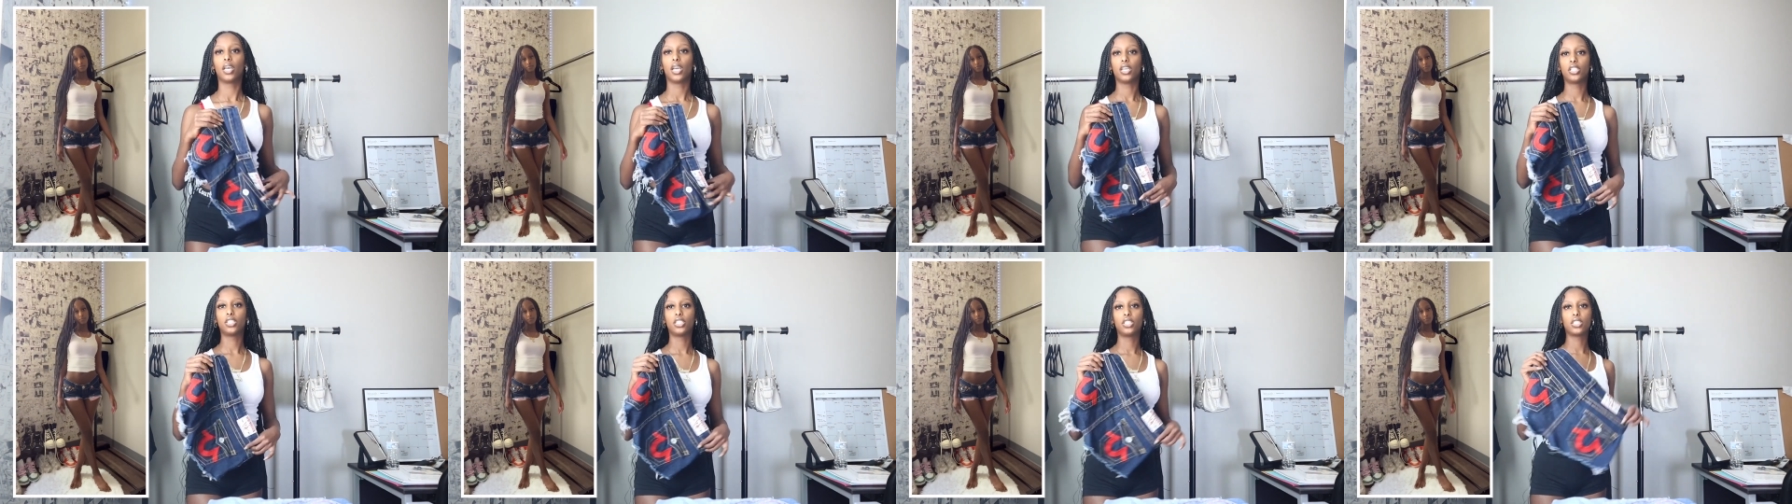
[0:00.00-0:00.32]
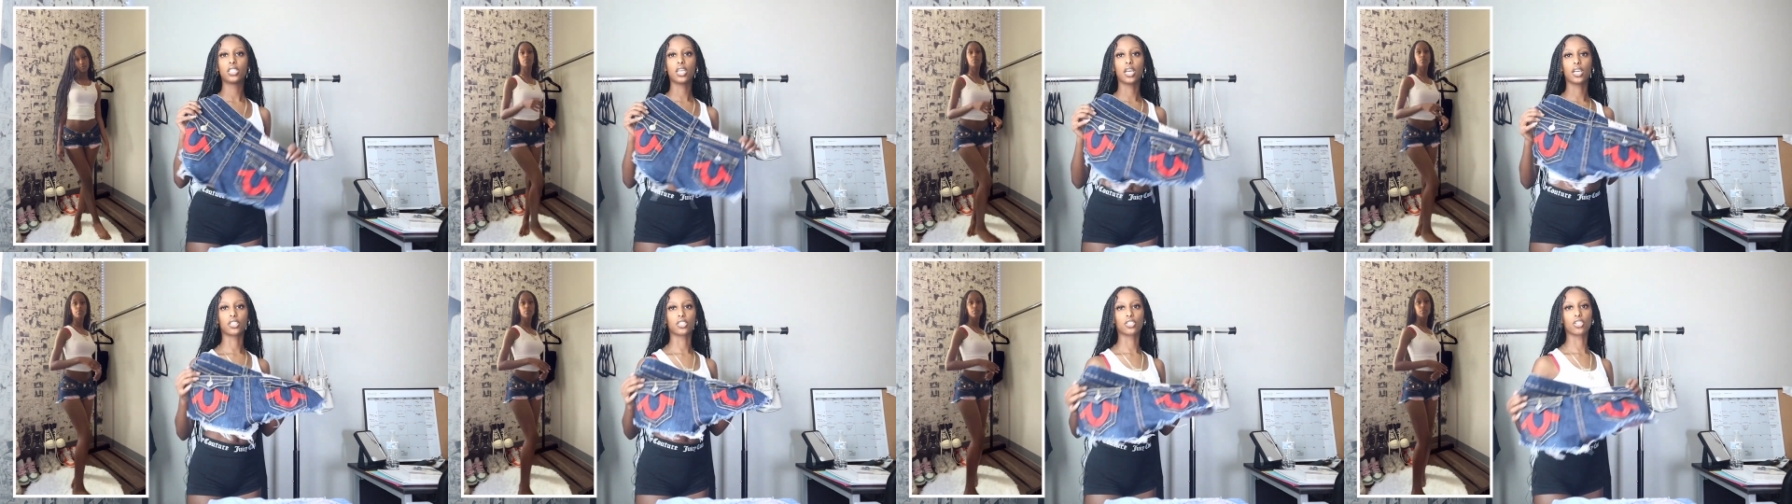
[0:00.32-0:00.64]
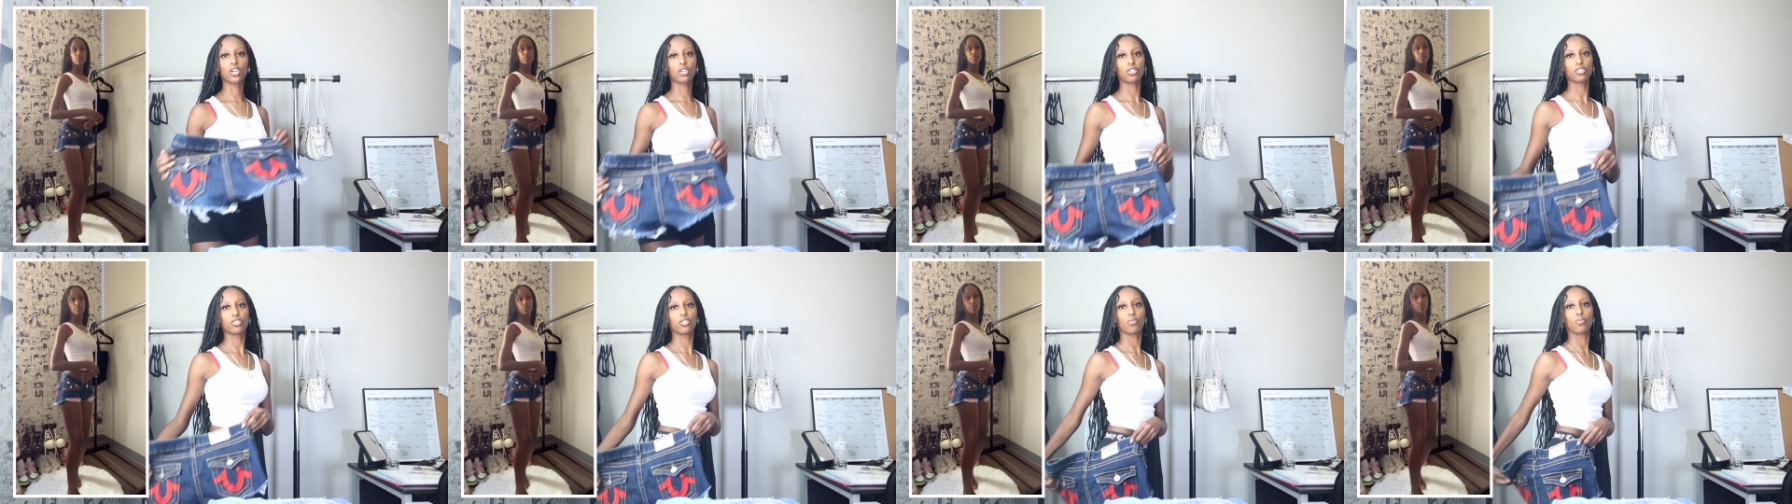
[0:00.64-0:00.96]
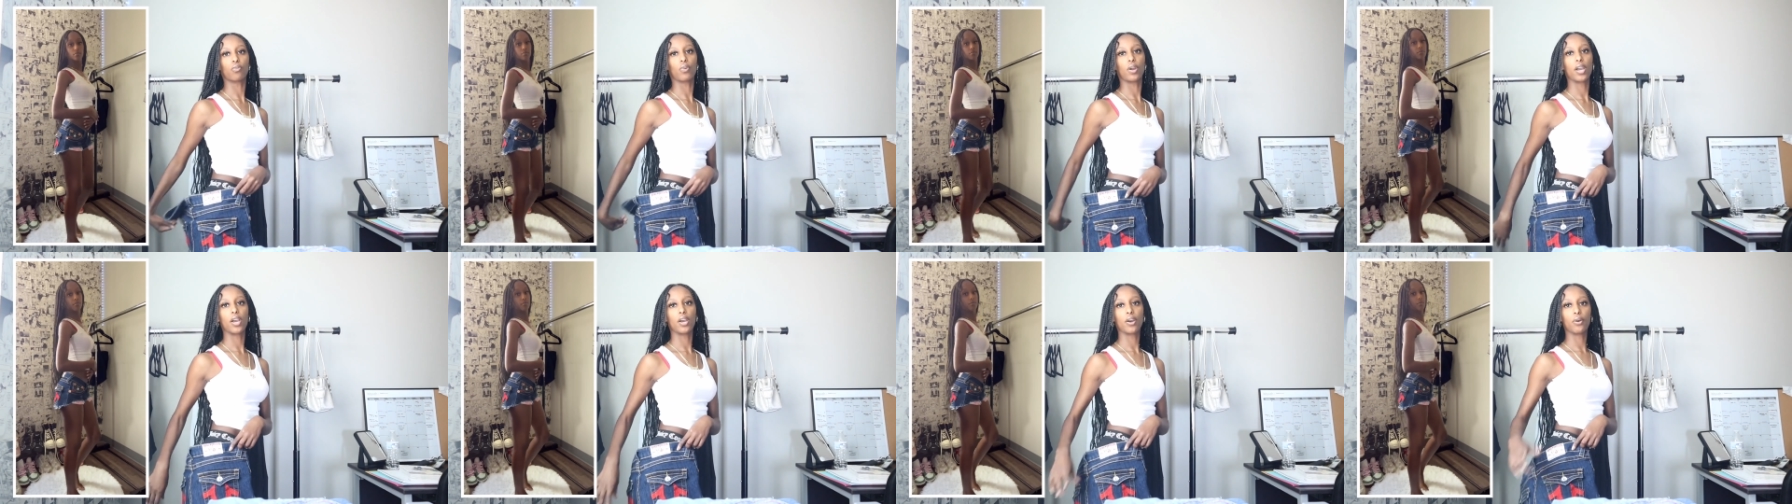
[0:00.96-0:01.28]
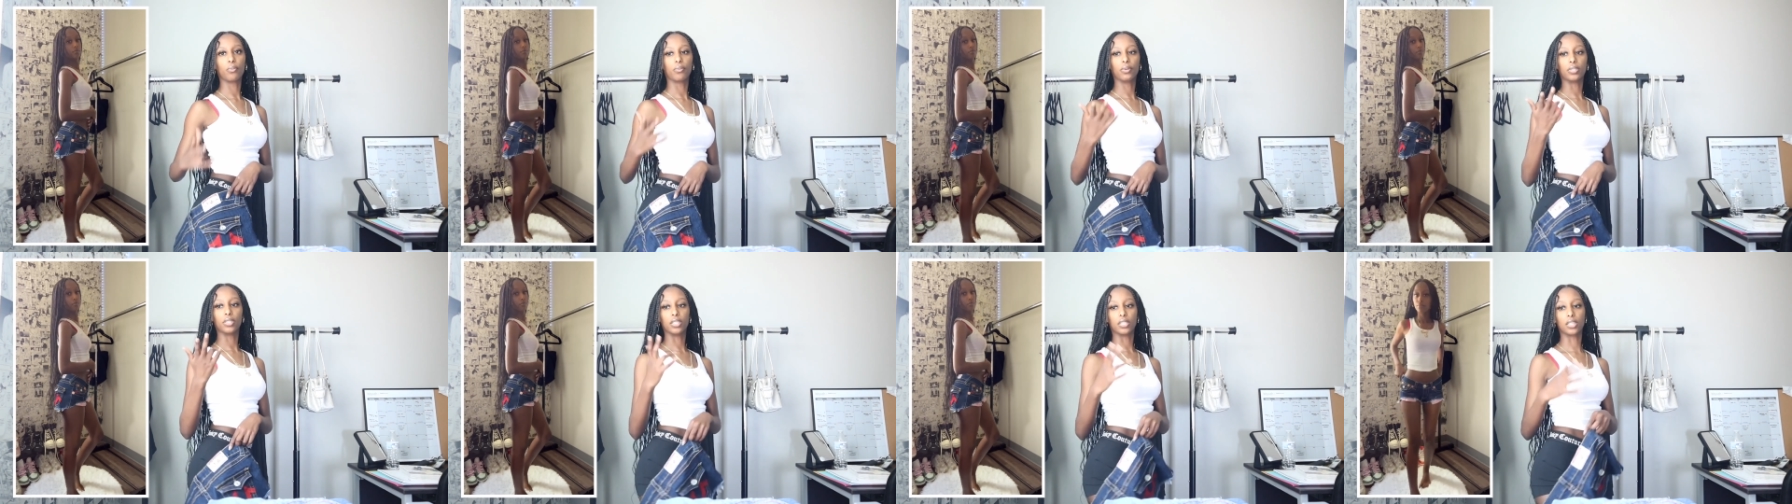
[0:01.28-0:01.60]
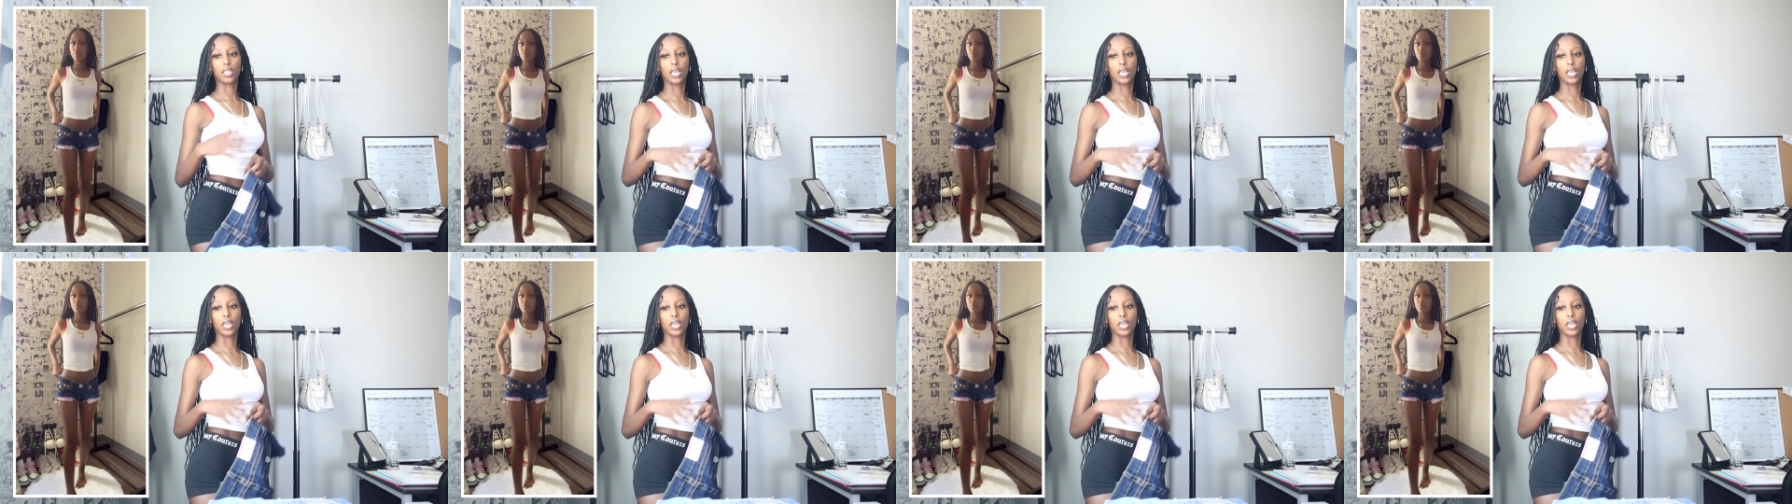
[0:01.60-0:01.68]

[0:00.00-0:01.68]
And she's, like, turned around with the